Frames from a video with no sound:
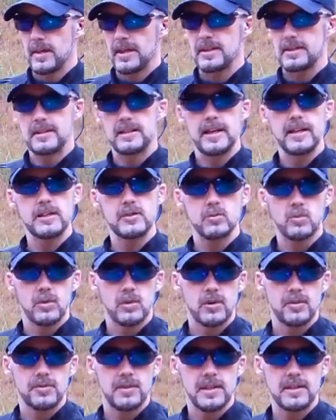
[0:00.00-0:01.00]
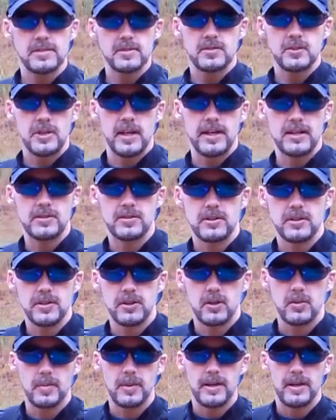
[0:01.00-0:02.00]
In today's world, things have changed a
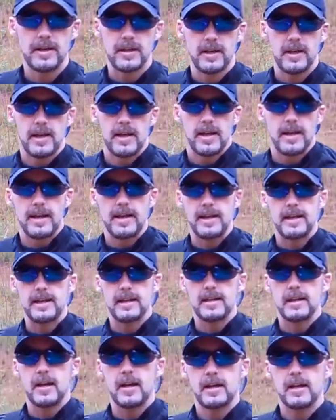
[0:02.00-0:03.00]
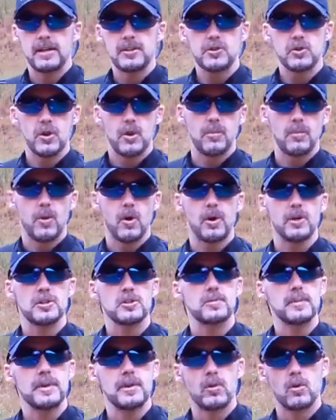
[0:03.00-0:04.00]
little bit, and unless you're a
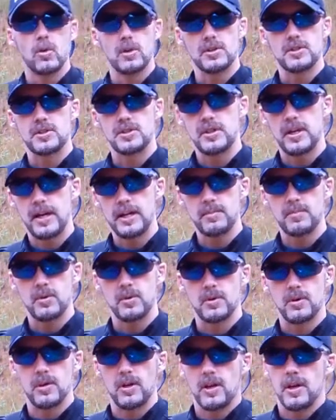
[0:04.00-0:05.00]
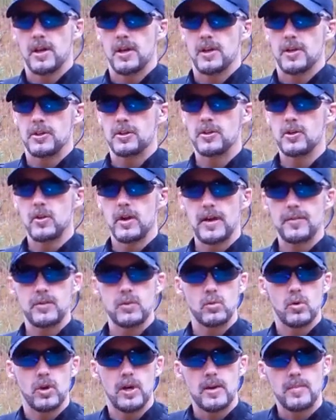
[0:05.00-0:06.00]
marksman or a sniper, you don't have
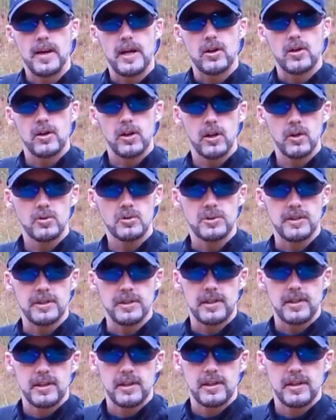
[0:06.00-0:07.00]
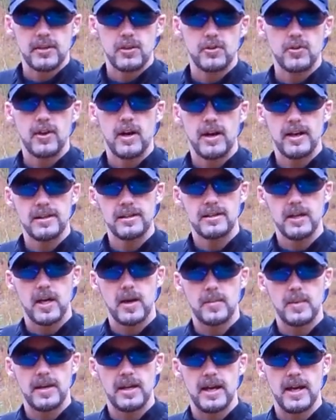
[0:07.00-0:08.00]
to worry about closing your
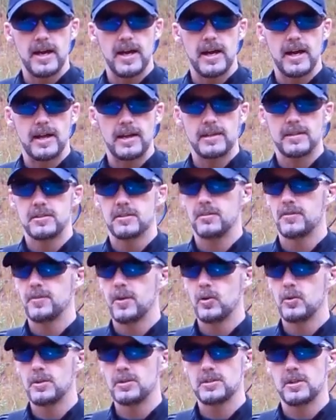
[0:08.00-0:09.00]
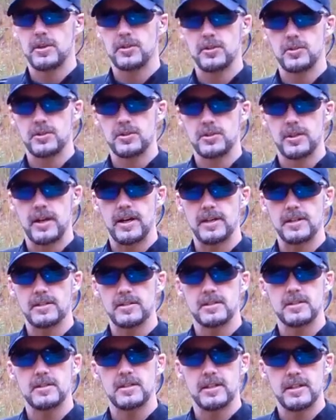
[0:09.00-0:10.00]
non-dominant eye to focus on your
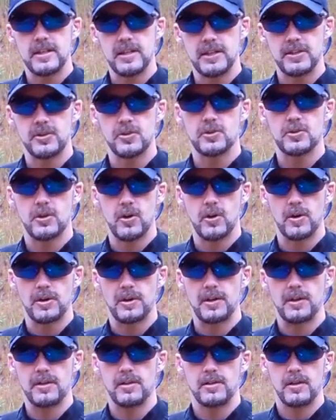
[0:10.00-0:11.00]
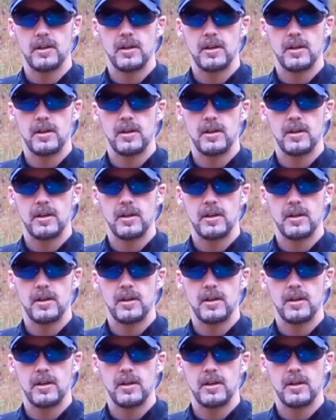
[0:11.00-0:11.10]
sights to hit your target.